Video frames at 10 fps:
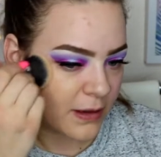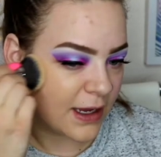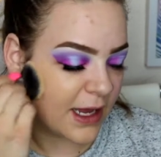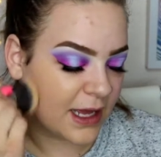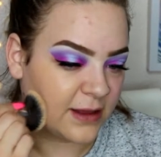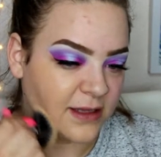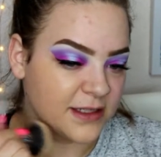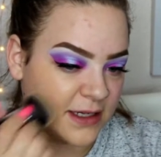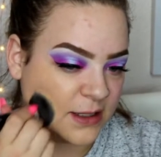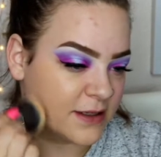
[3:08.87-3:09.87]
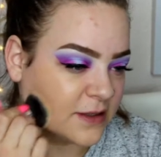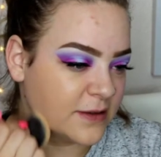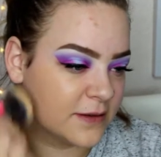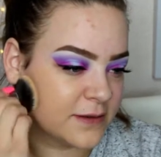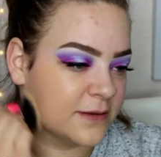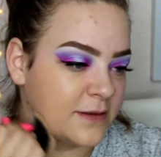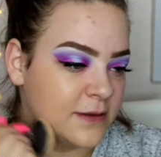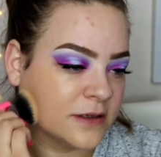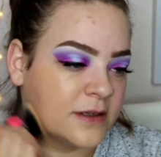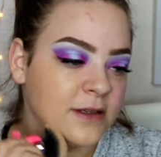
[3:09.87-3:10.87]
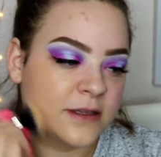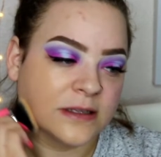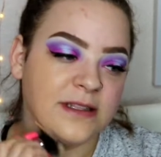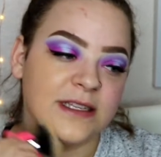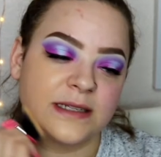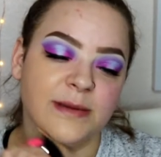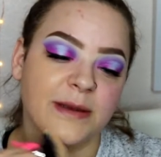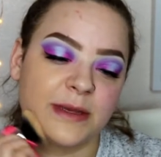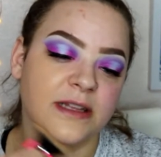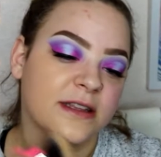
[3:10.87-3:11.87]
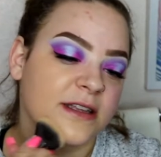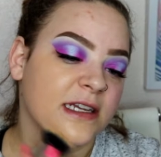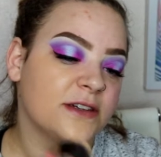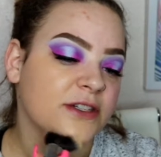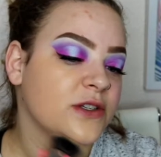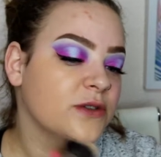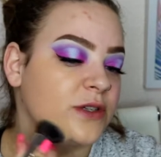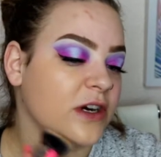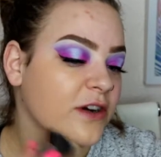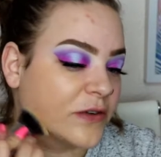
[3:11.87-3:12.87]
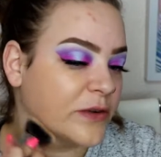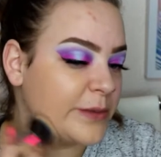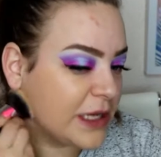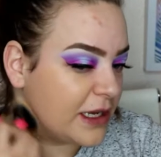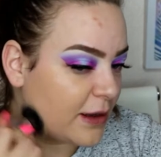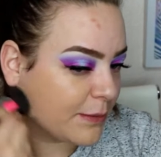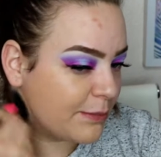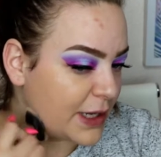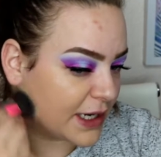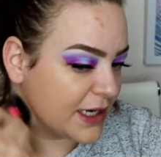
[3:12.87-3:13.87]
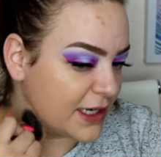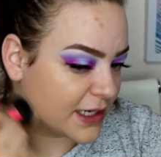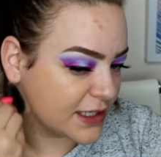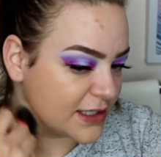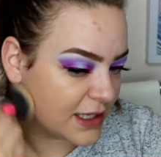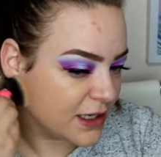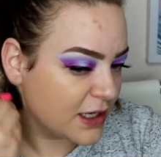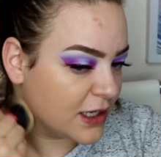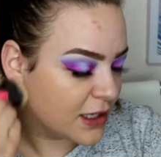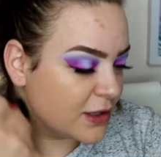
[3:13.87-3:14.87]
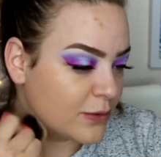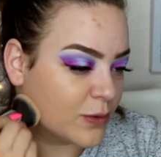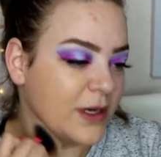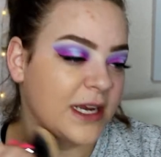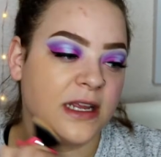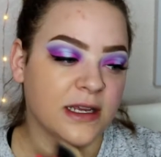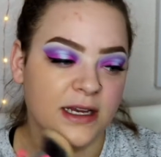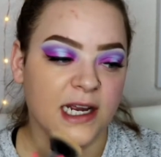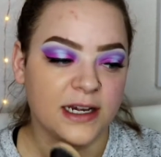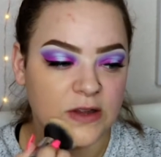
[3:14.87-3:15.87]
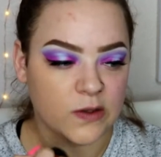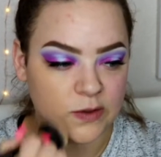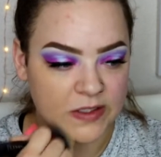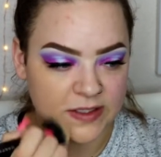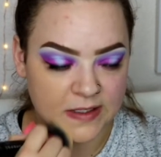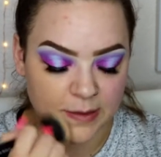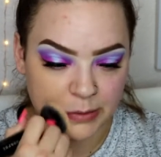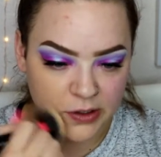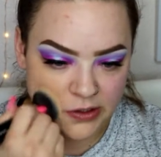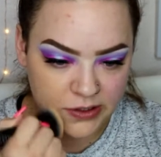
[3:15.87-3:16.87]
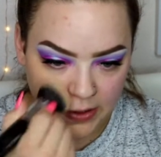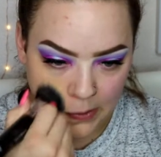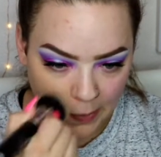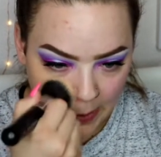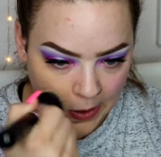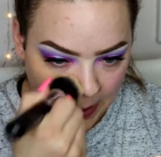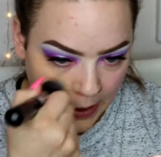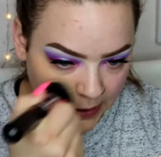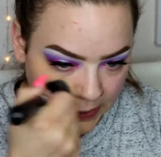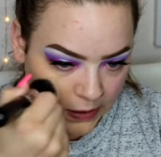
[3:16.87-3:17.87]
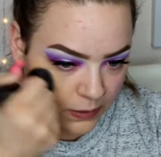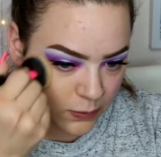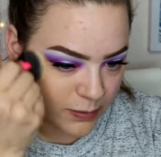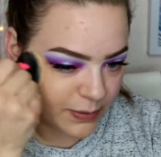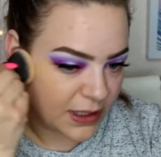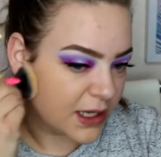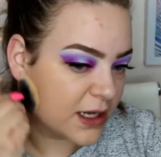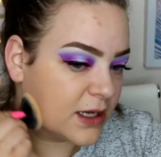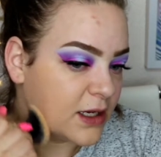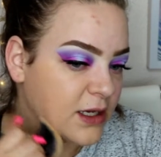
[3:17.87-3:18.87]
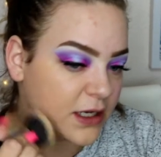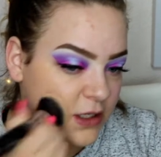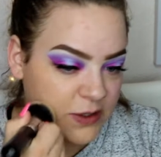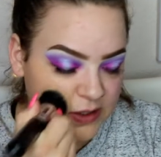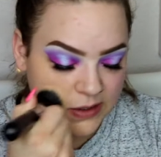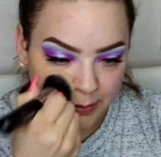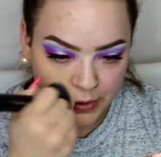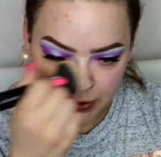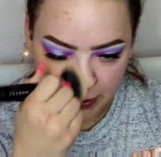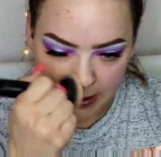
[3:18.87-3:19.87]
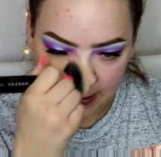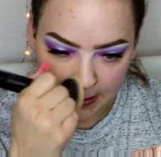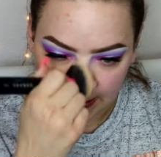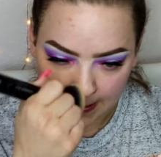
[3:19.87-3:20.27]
I hate the scent. This might be a little too dark for me, but we're getting kind of close to summer, so I think it will be a good summer shade.